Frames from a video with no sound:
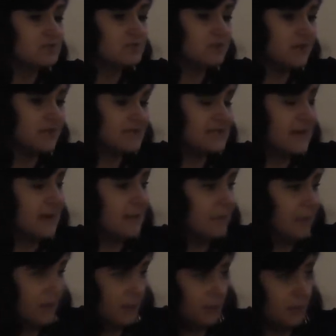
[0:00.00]
for
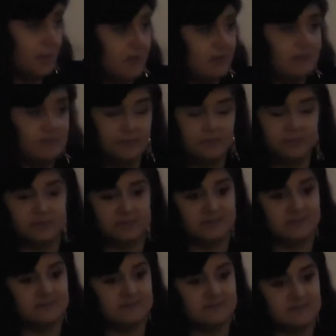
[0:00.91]
example, were
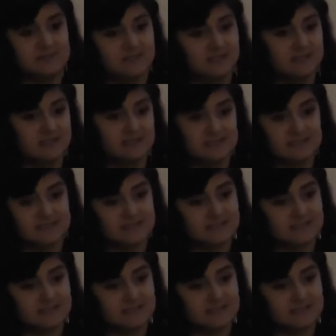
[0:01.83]
forbidden till he